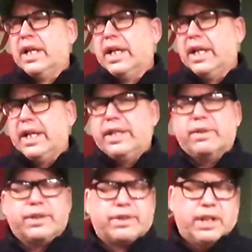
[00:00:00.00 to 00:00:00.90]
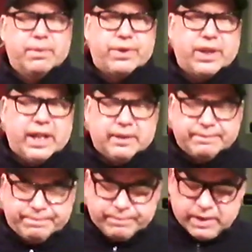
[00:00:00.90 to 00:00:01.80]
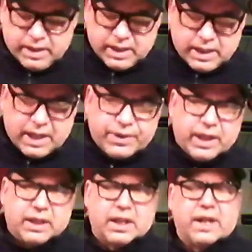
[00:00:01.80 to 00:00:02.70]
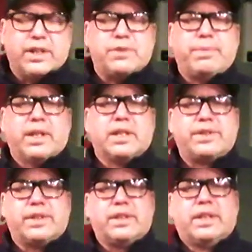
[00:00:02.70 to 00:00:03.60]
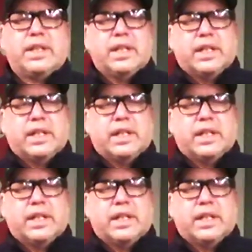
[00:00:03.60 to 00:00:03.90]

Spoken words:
I don't agree with that. I think a lot of these beers